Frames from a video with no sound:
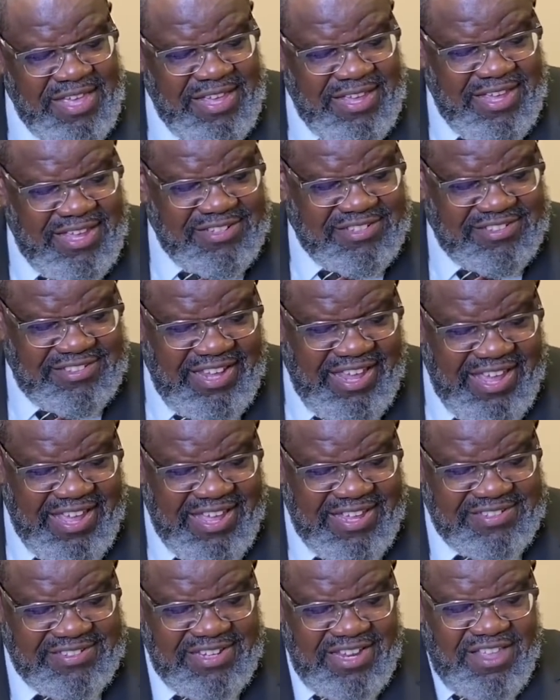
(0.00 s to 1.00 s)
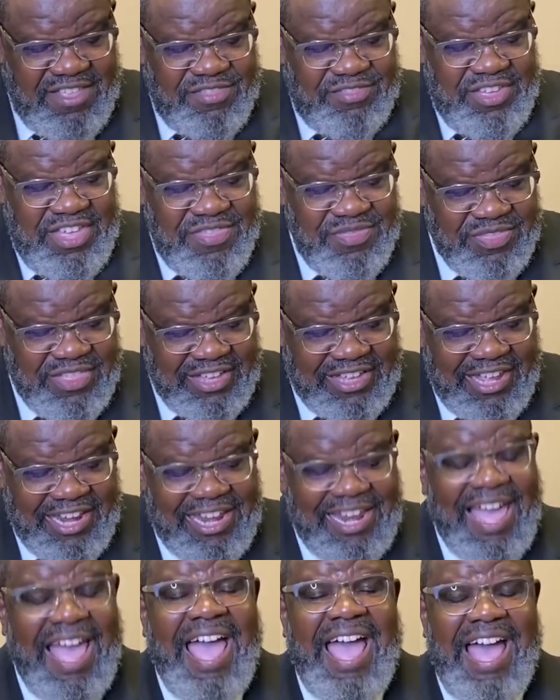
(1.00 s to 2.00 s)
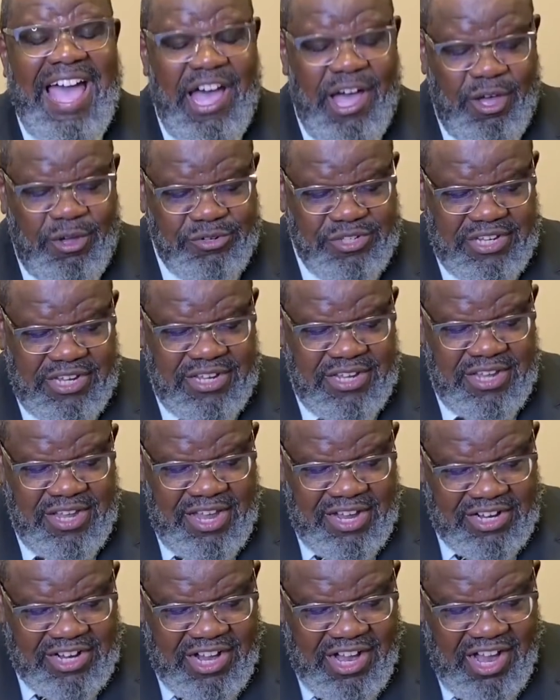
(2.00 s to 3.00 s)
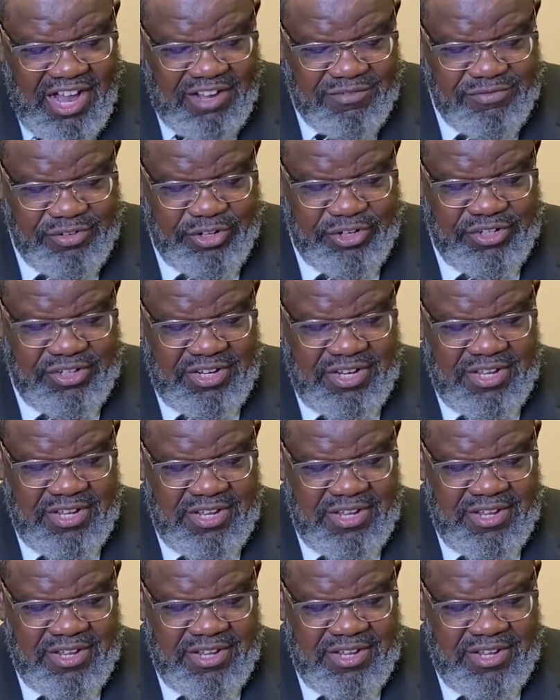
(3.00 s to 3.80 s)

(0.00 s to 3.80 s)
it says, Then the cloud covered